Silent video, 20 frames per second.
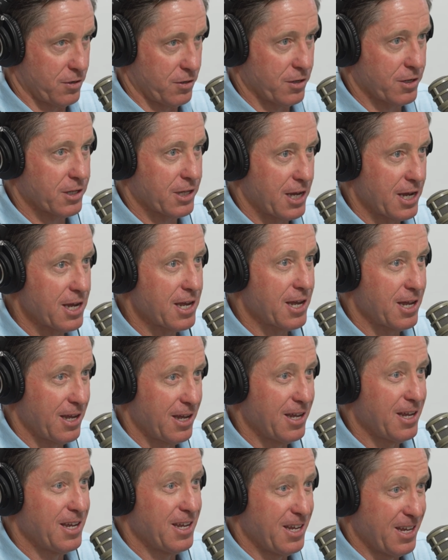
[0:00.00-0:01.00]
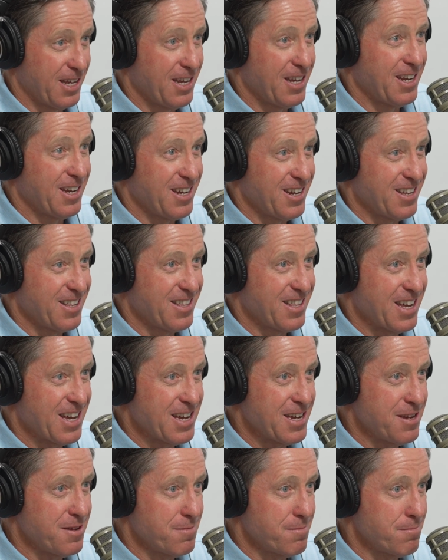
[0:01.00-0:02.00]
to look like.
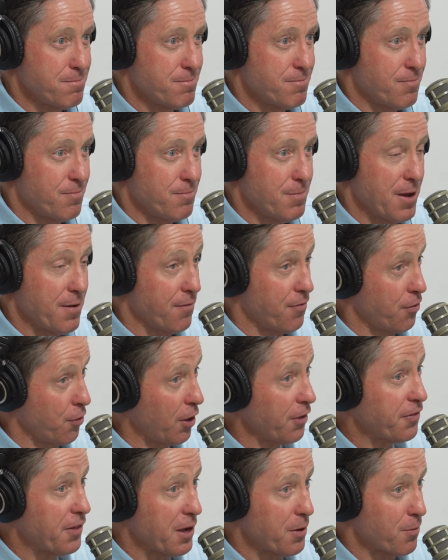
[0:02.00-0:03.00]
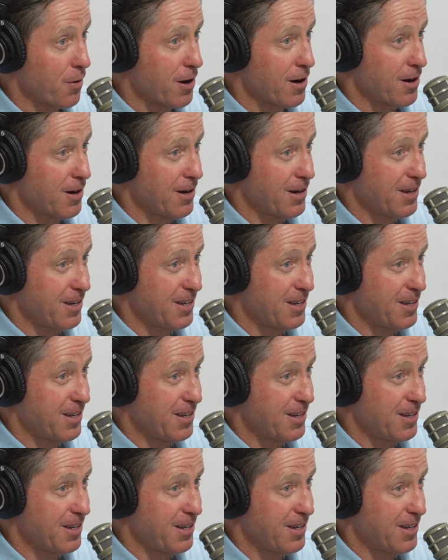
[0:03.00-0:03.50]
They may have thought they were,